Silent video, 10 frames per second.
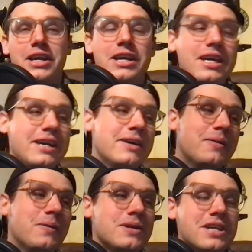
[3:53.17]
He
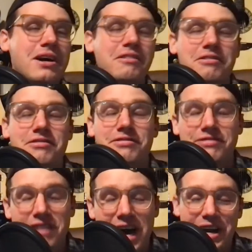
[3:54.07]
was on
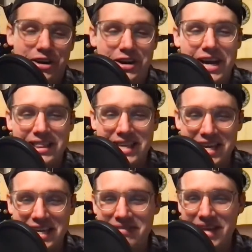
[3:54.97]
fire at the
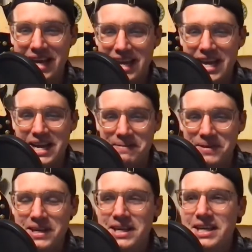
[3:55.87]
end of that game.
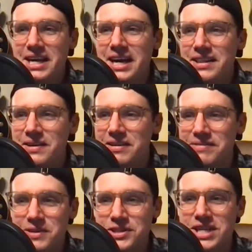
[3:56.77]
There were a
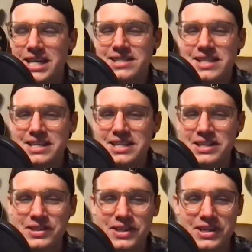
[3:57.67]
few shots that
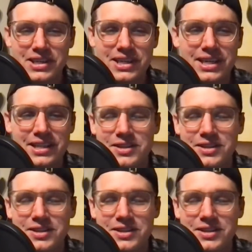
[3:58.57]
didn't look good.